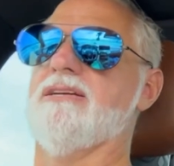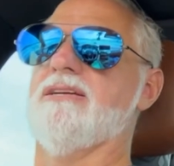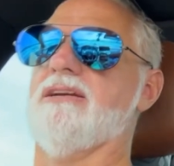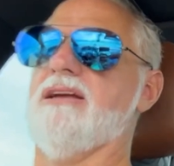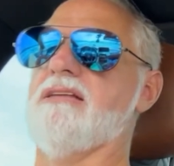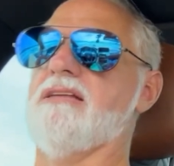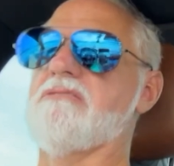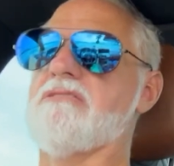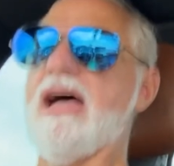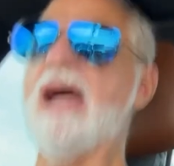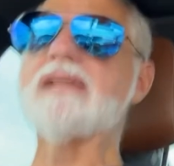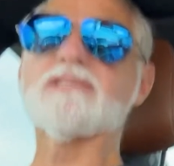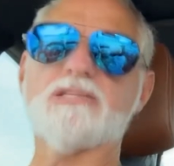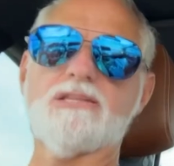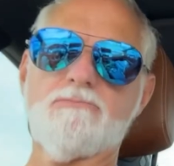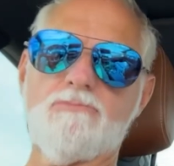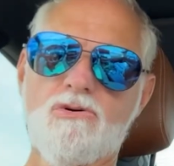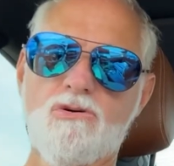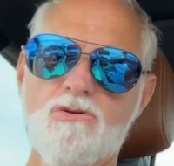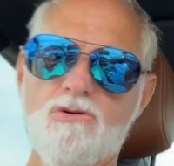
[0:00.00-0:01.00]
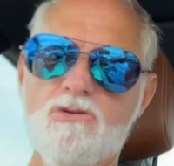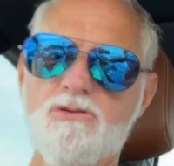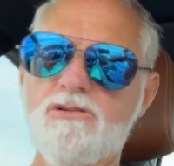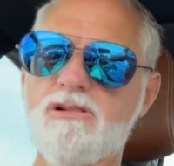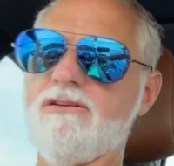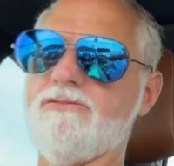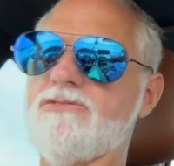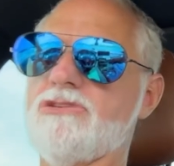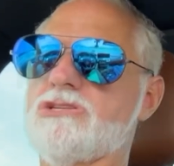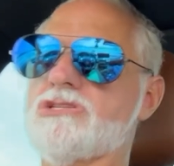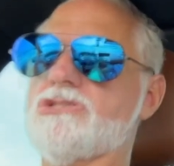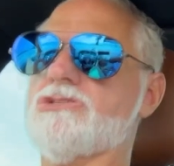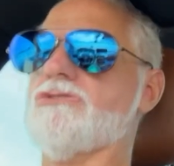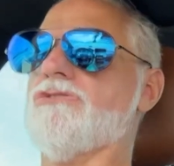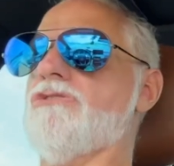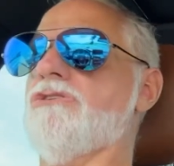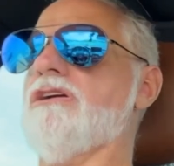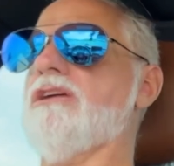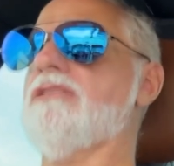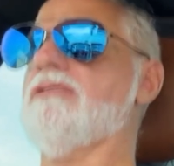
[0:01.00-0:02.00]
And that's the moral of the
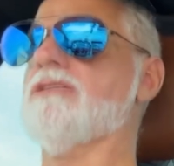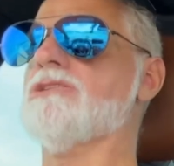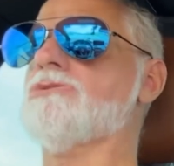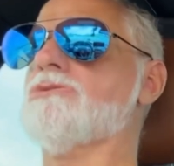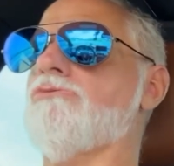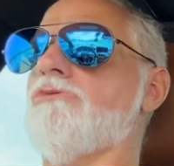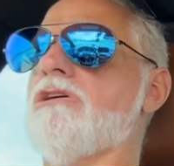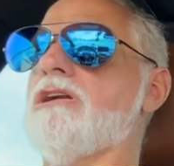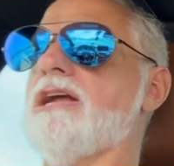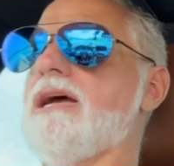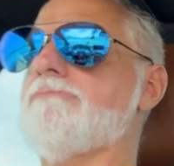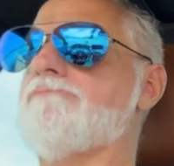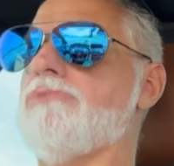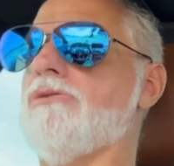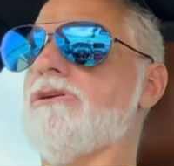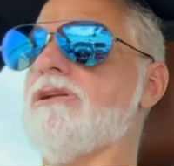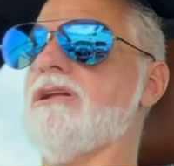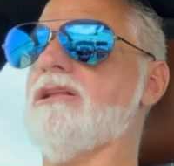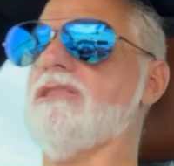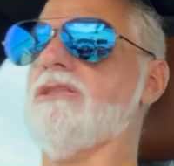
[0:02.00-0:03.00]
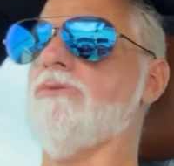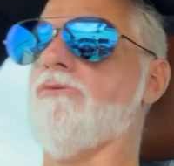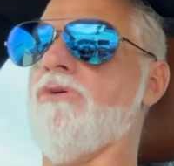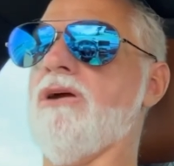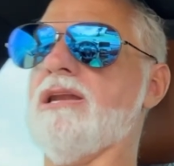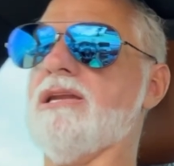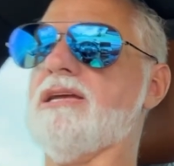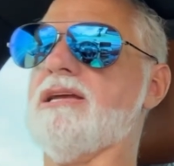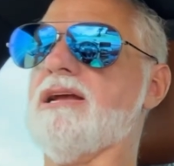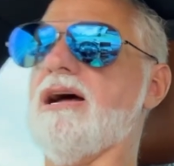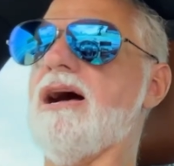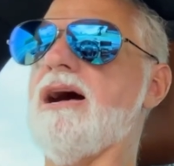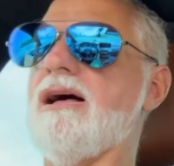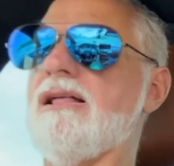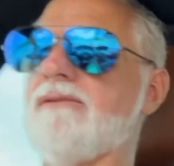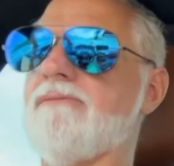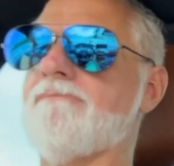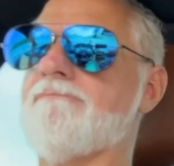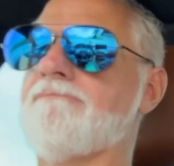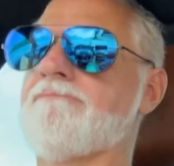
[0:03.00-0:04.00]
story. This one I put in the win
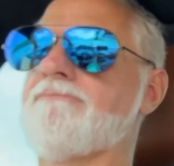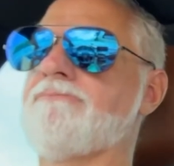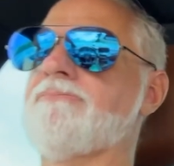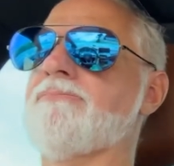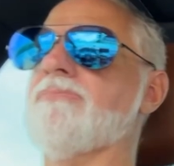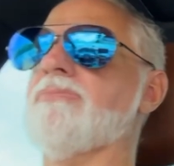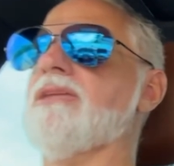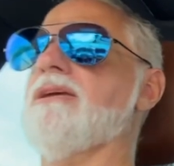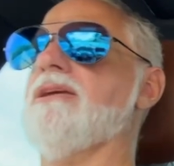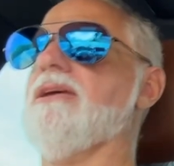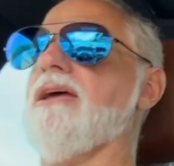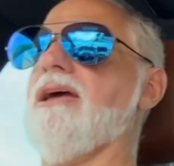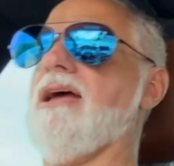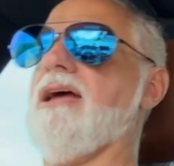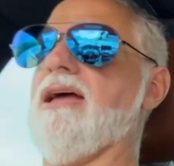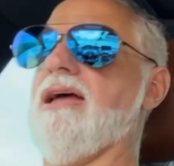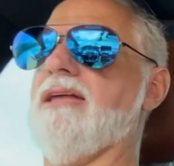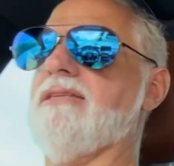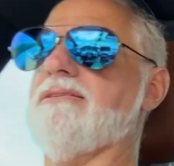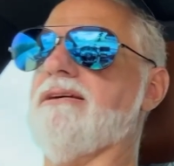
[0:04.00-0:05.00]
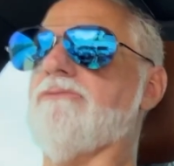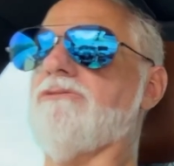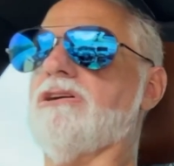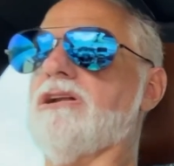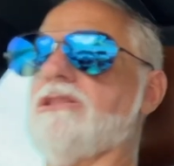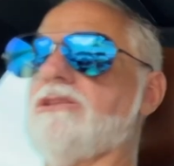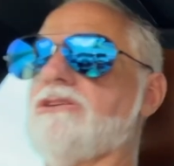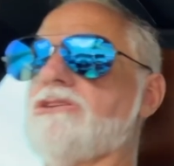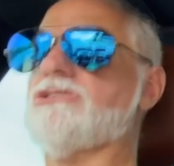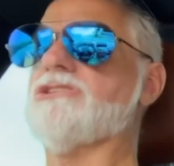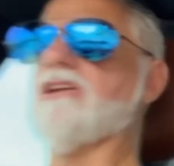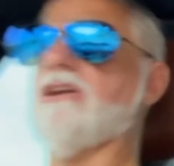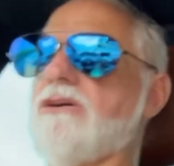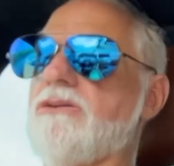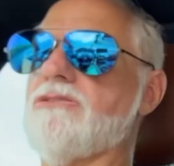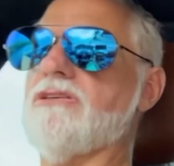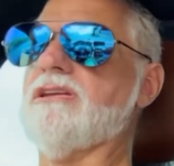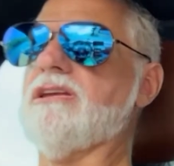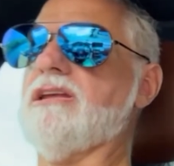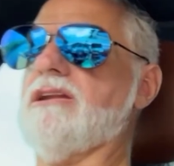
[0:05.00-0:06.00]
column, and I wanted to
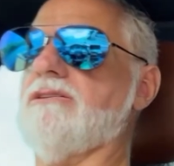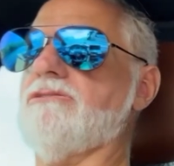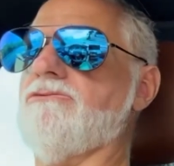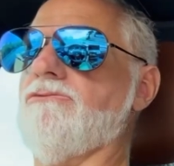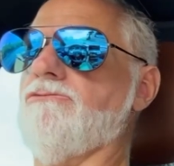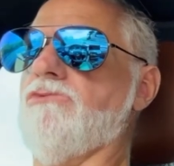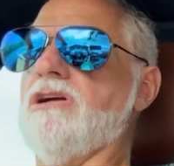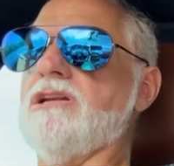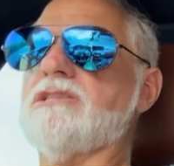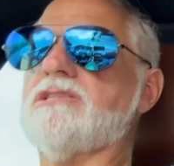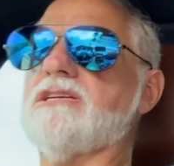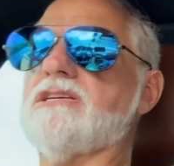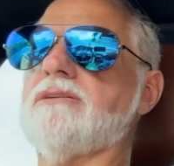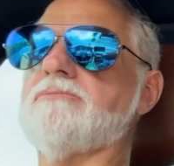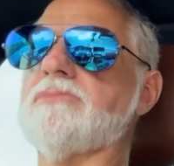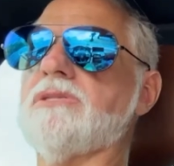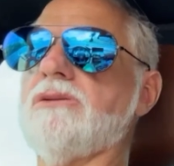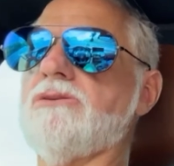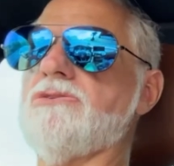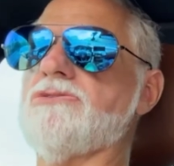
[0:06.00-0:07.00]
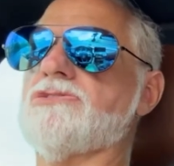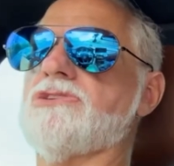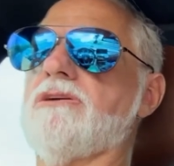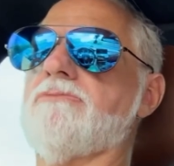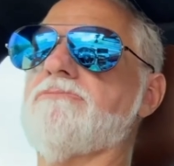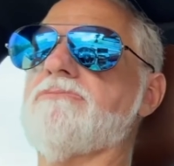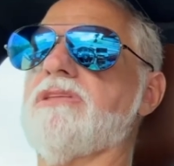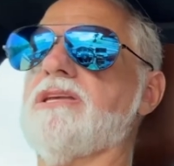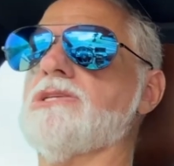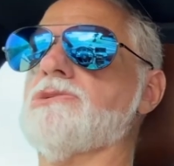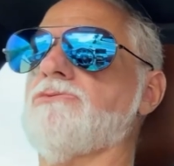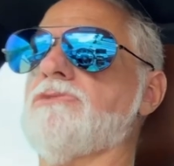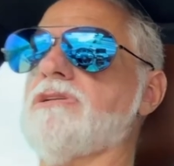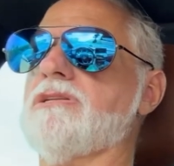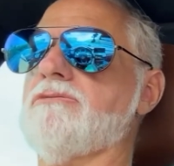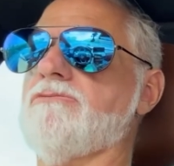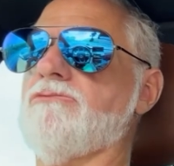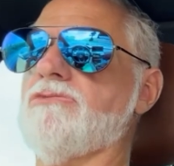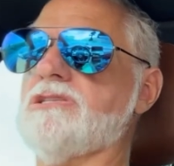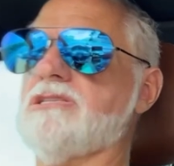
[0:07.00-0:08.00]
share that, win some, lose some. This
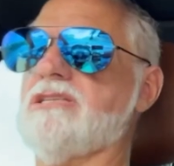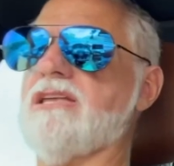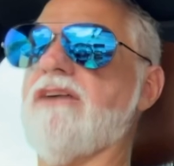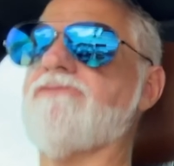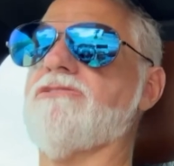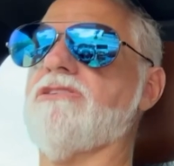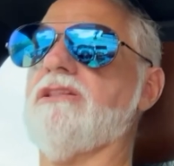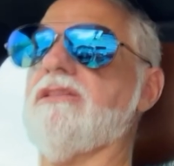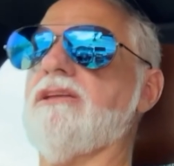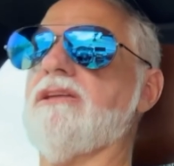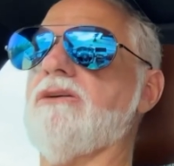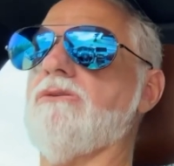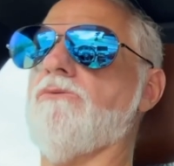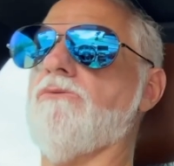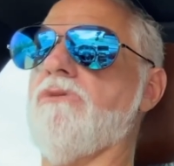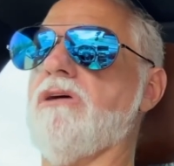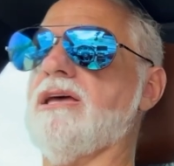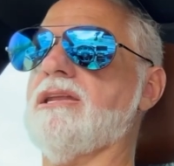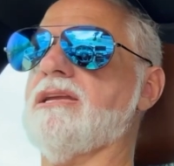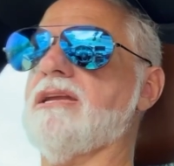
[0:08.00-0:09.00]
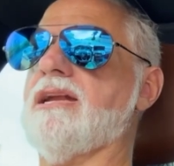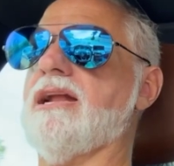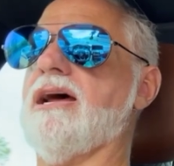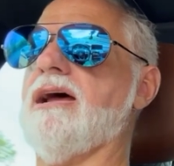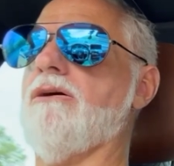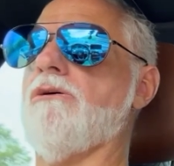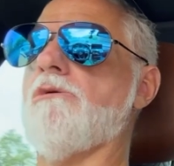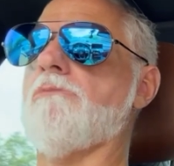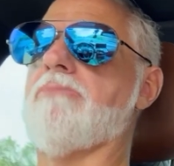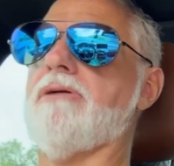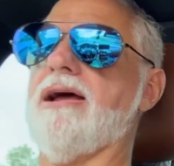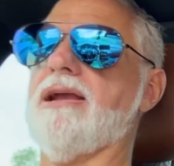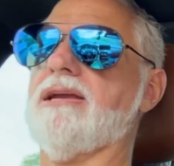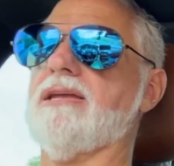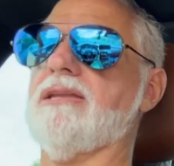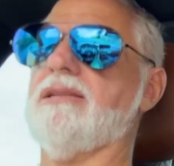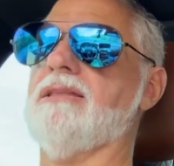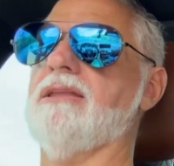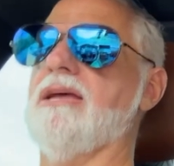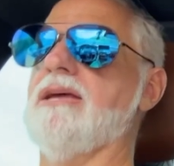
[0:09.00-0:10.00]
one was definitely a win, and I hope I
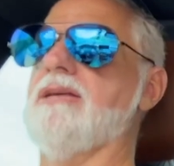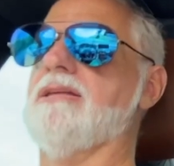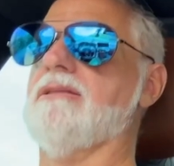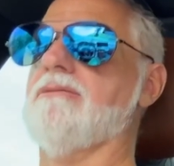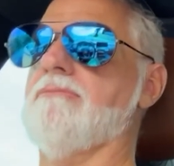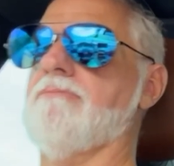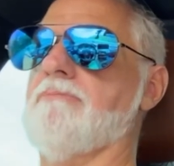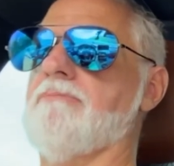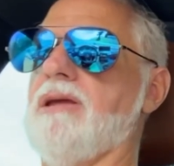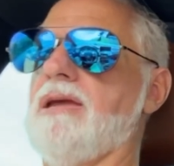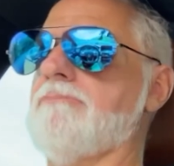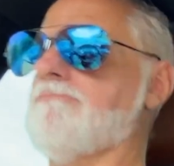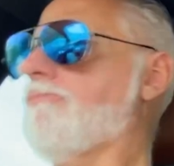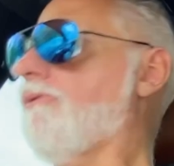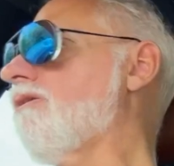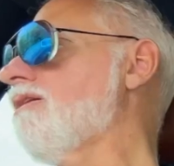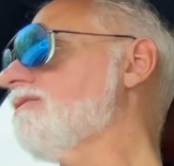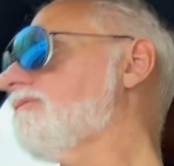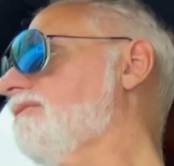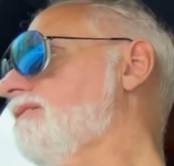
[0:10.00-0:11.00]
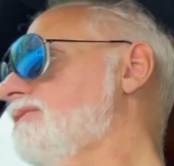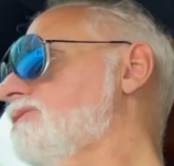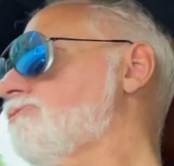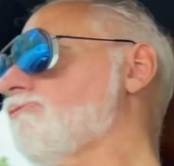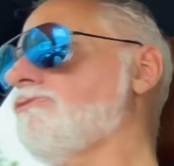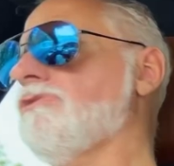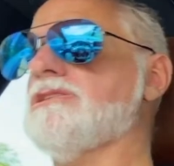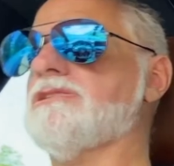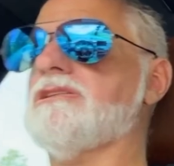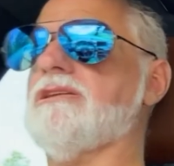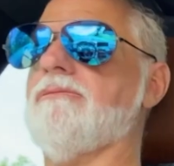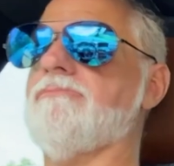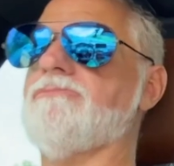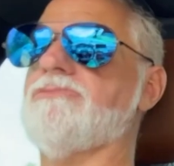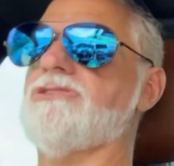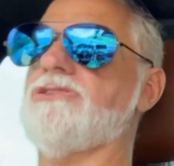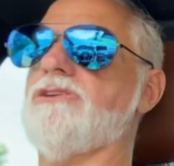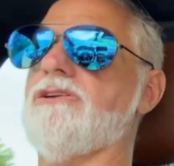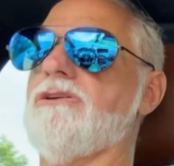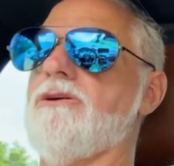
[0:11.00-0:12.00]
can impart this wisdom
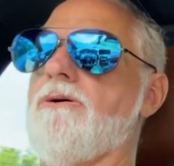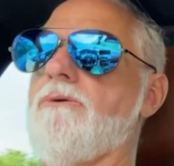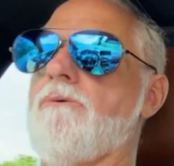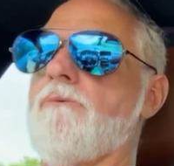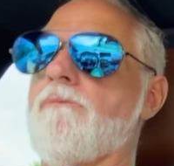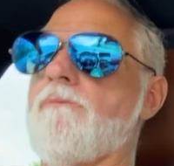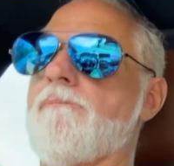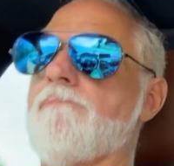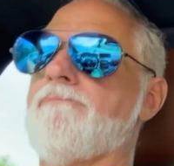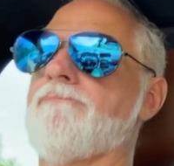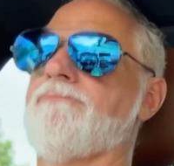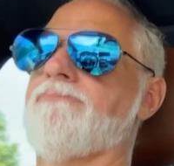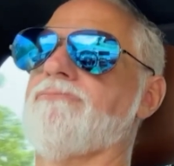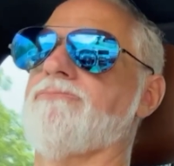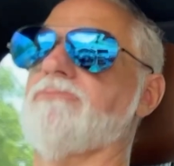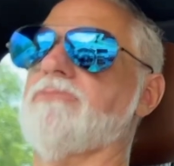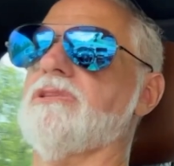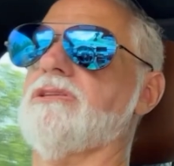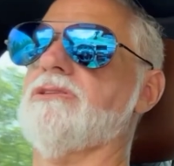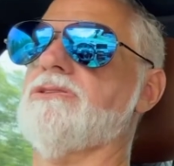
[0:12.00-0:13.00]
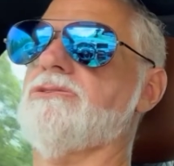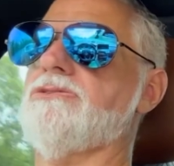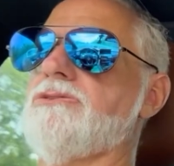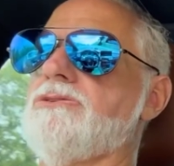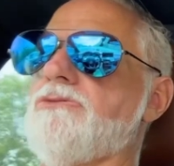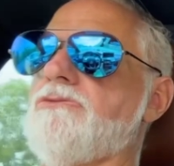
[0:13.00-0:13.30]
to you to